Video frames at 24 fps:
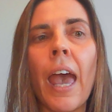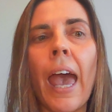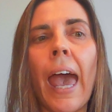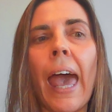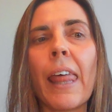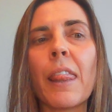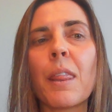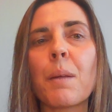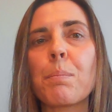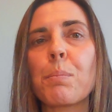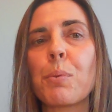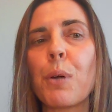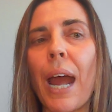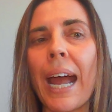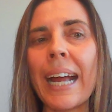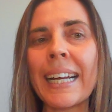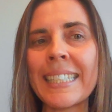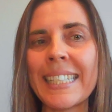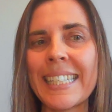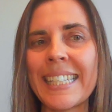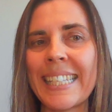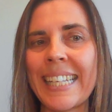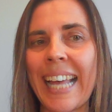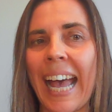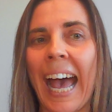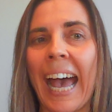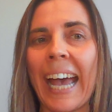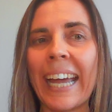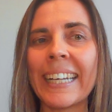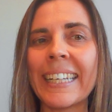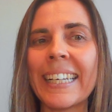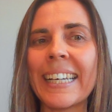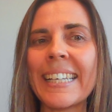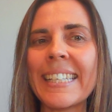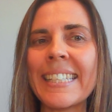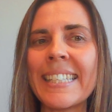And the Practice
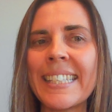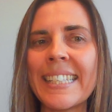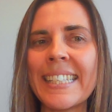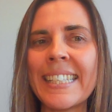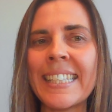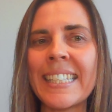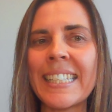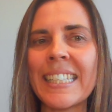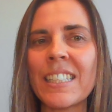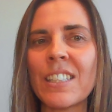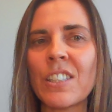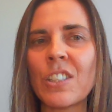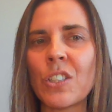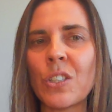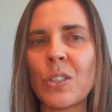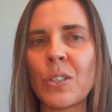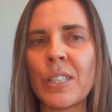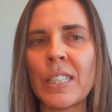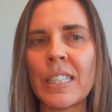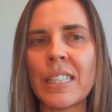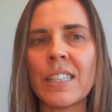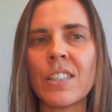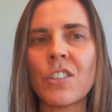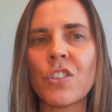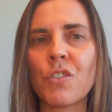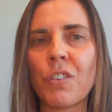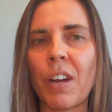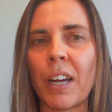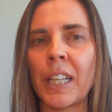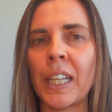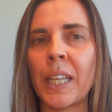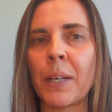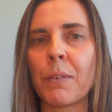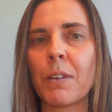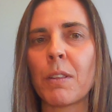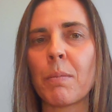Guide, Assisting Students
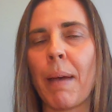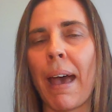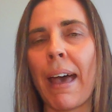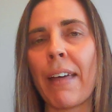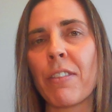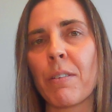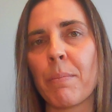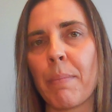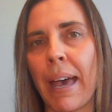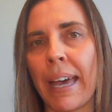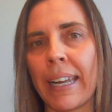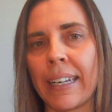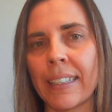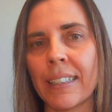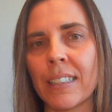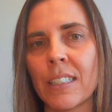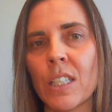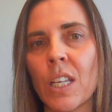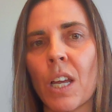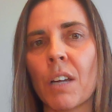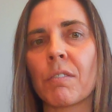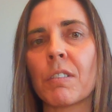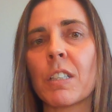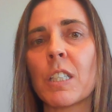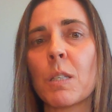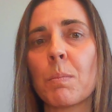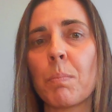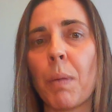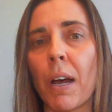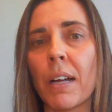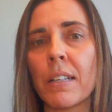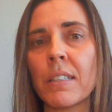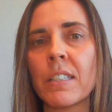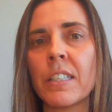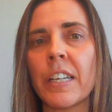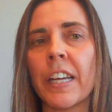Struggling with Mathematics,
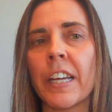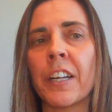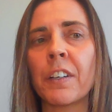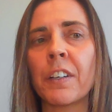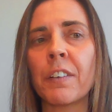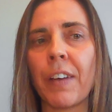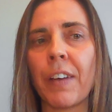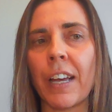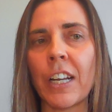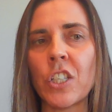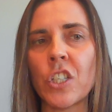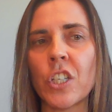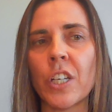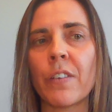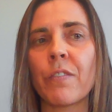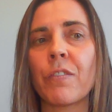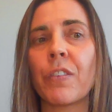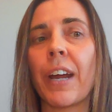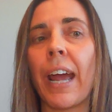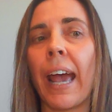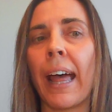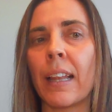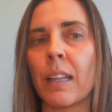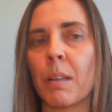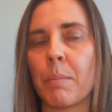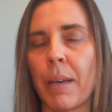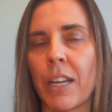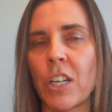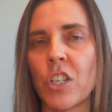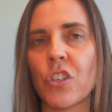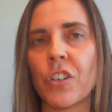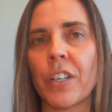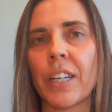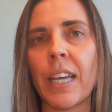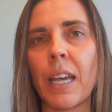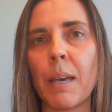Response to Intervention for
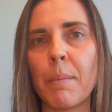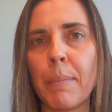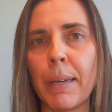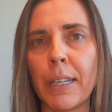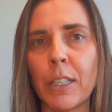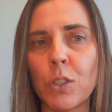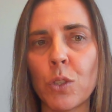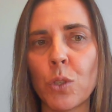Elementary and Middle